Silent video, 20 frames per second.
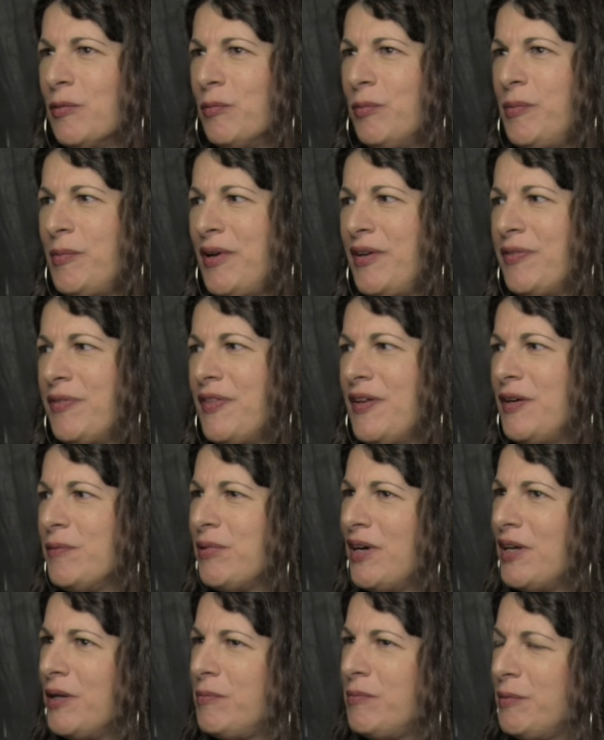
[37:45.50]
we may
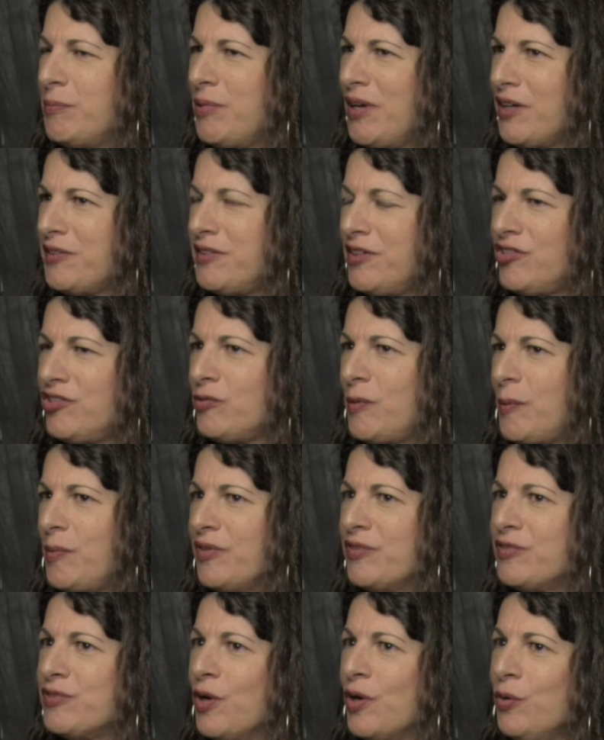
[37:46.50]
think, I mean, politicians may be
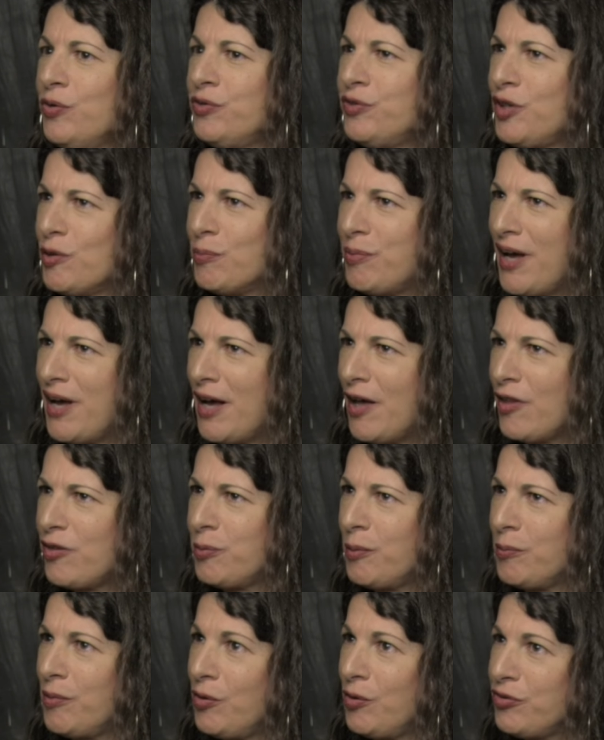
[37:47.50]
sociopaths,
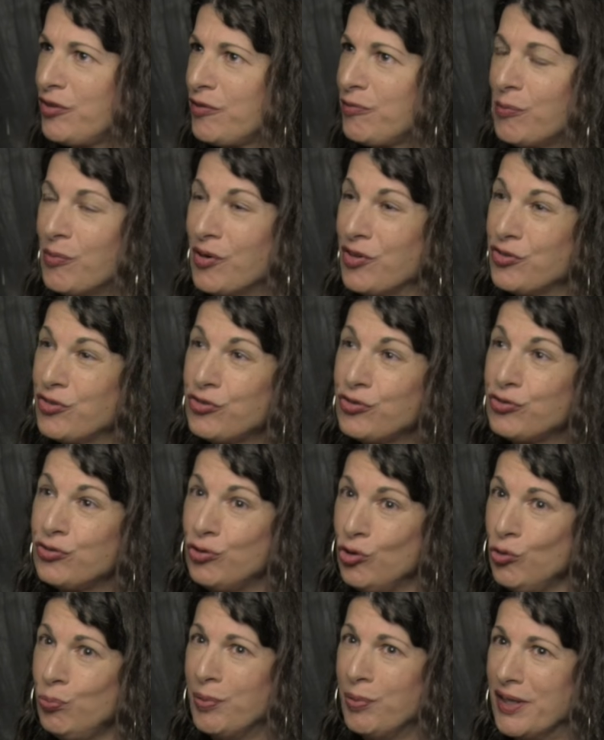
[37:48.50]
but most of them aren't
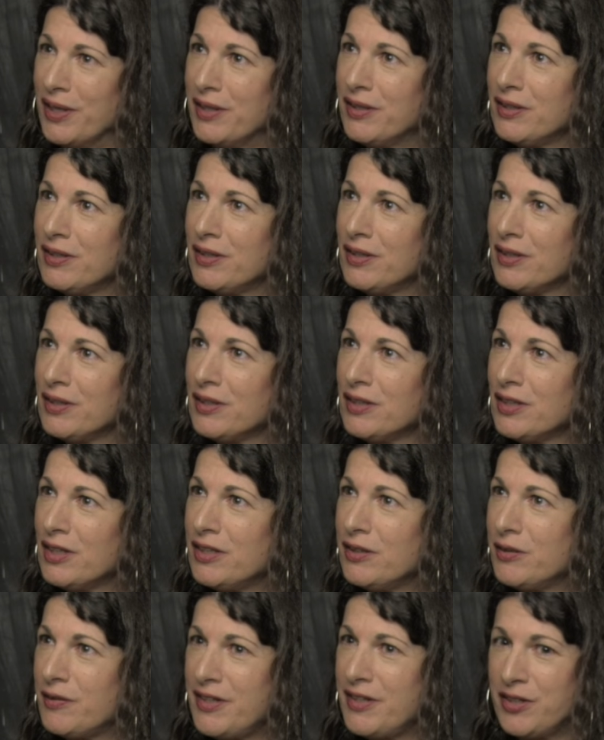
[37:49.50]
stupid.
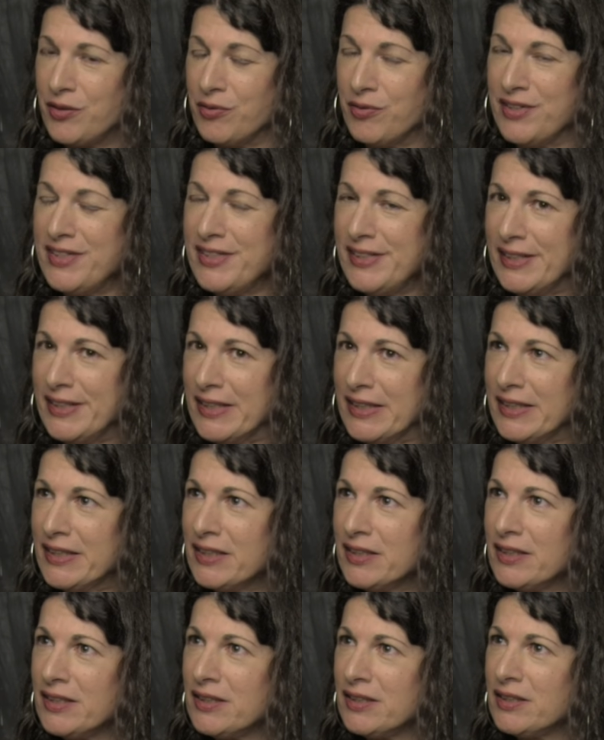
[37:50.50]
You know, they can read.
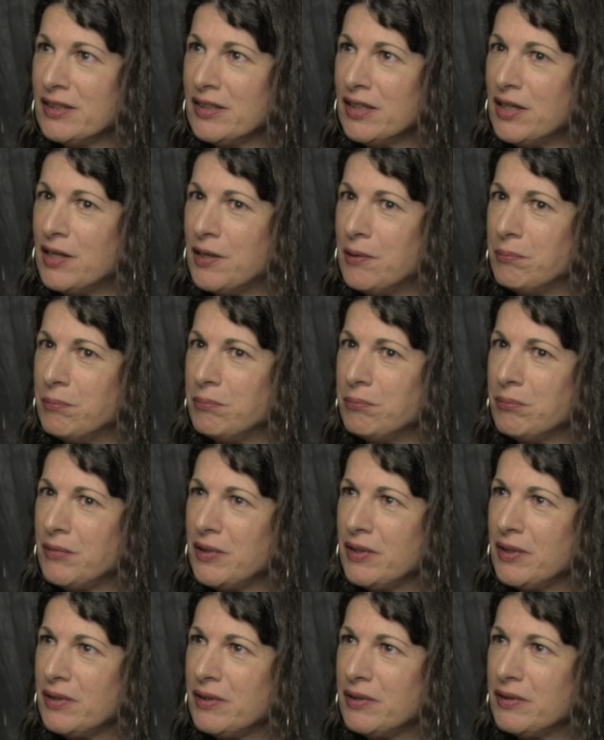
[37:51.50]

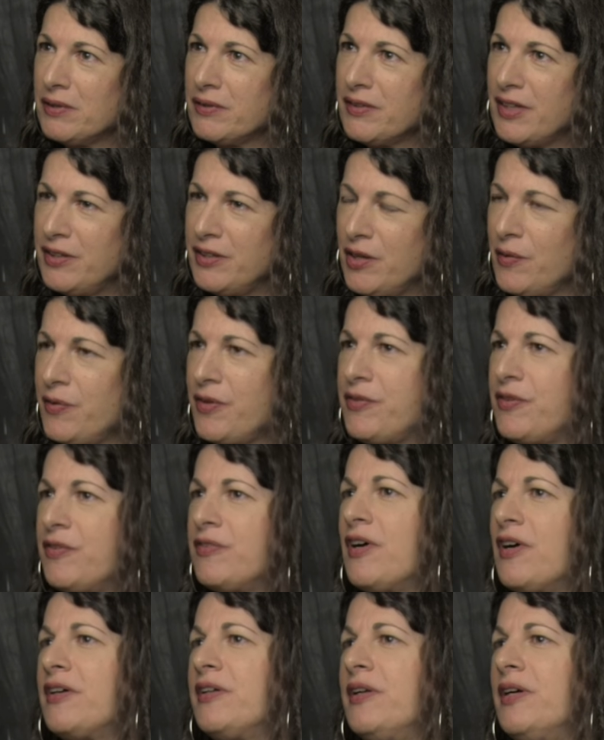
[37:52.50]
They know this is
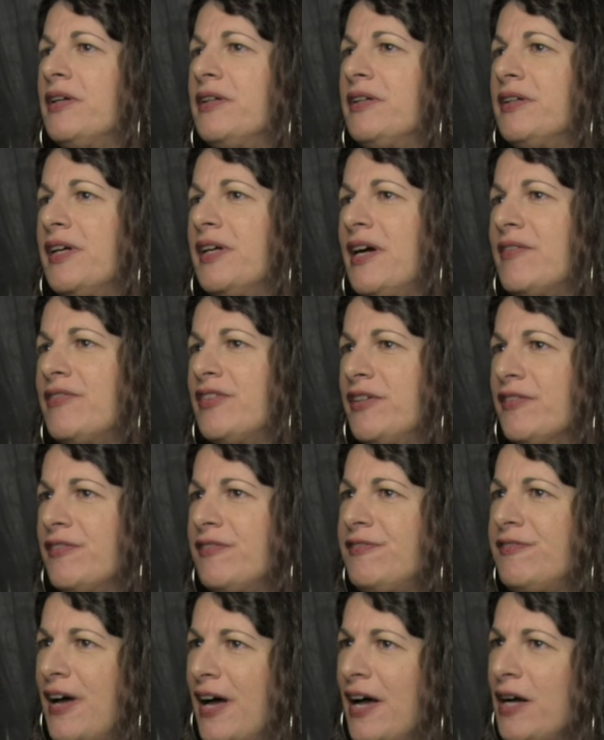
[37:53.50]
not going to have any
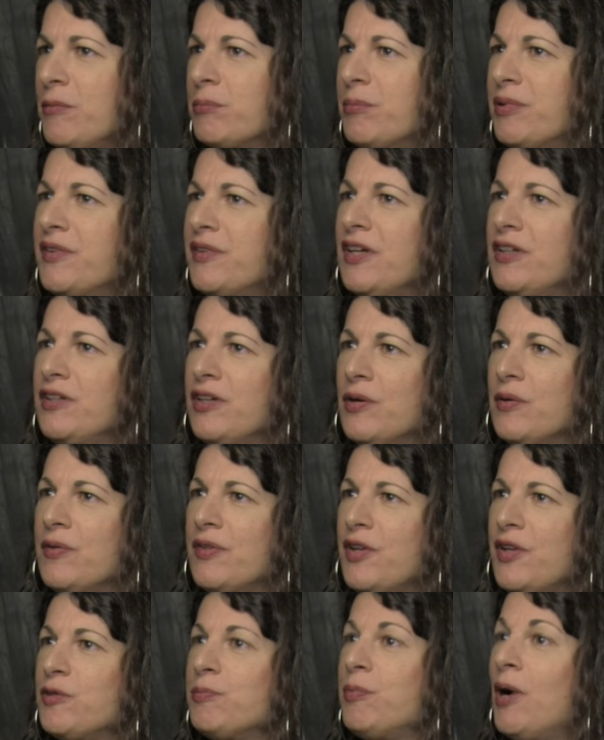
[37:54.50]
effect, but they know
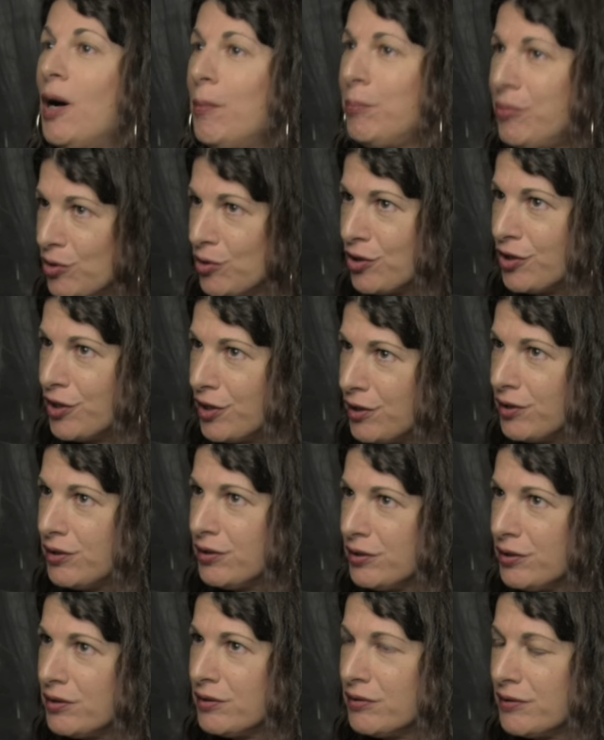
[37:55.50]
that it's popular,
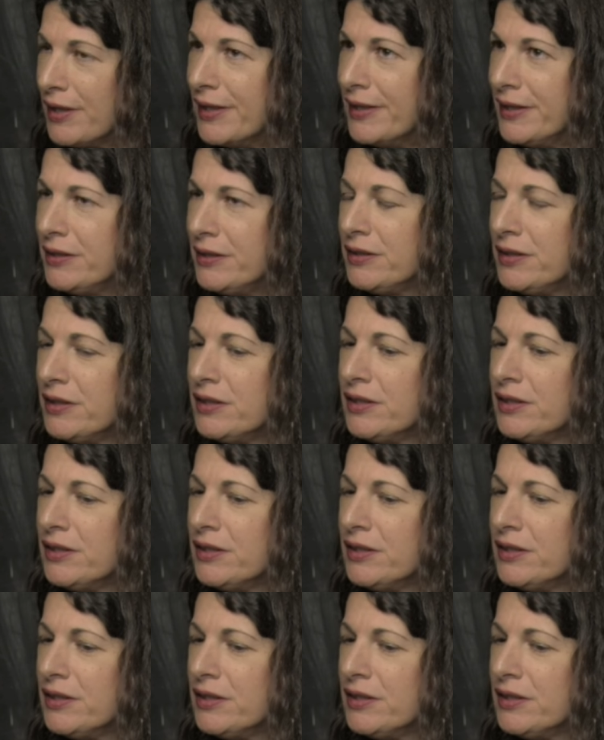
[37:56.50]
right?